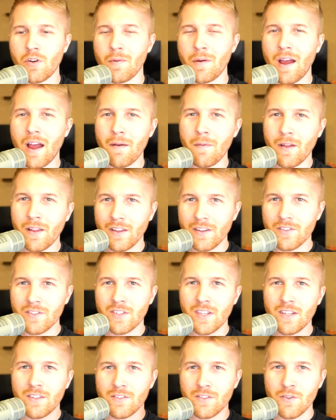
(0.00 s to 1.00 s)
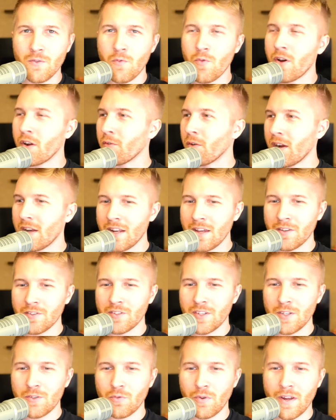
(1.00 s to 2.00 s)
I'm at like six to one right now,
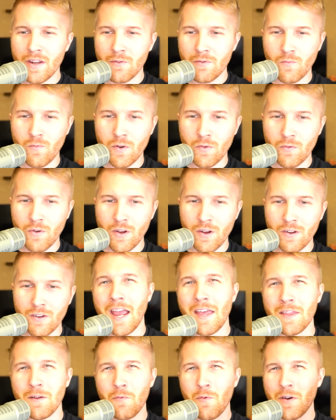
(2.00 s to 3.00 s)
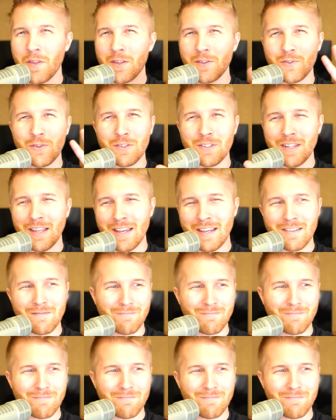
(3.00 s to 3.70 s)
six right, one wrong, and then one that's just like,